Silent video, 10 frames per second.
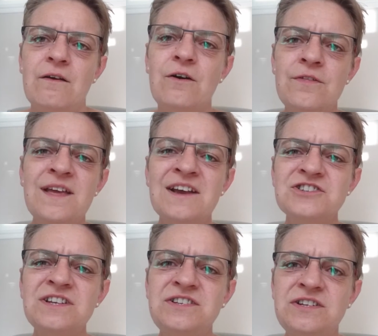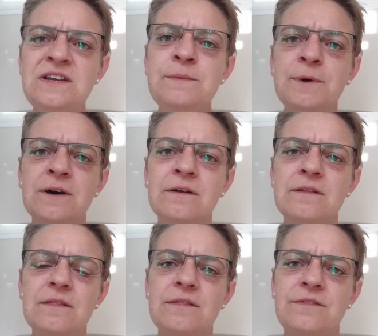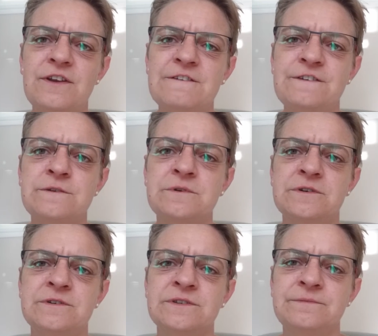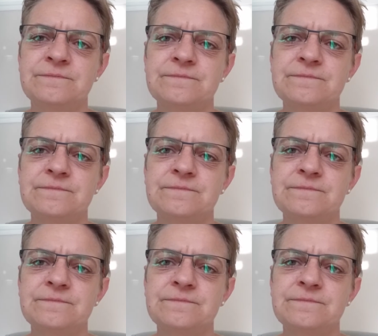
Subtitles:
Are they actually cheaper than a phone call?